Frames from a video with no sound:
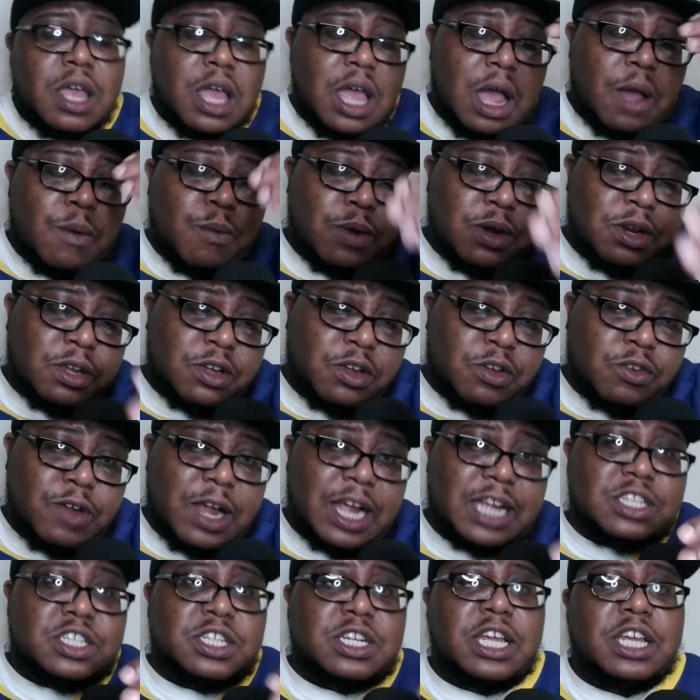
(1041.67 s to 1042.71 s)
I want to
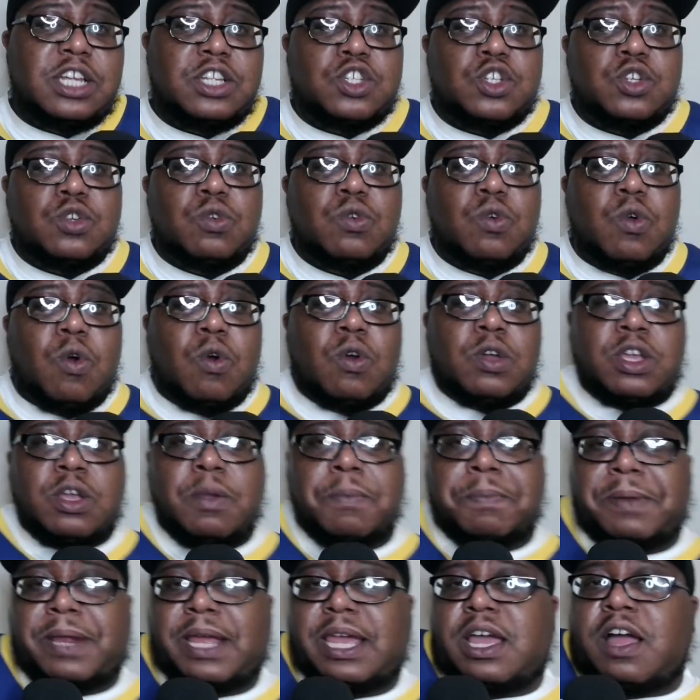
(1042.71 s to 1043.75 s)
congratulate you on your
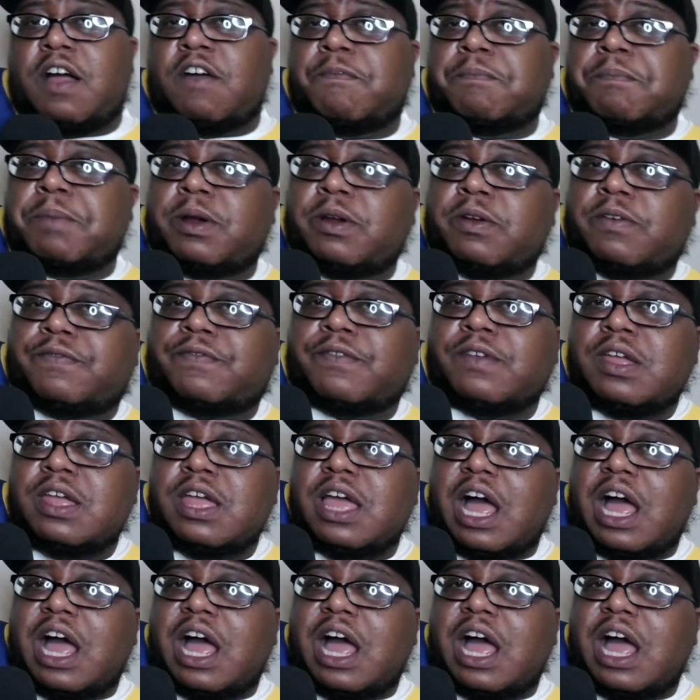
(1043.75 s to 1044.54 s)
playoff berth.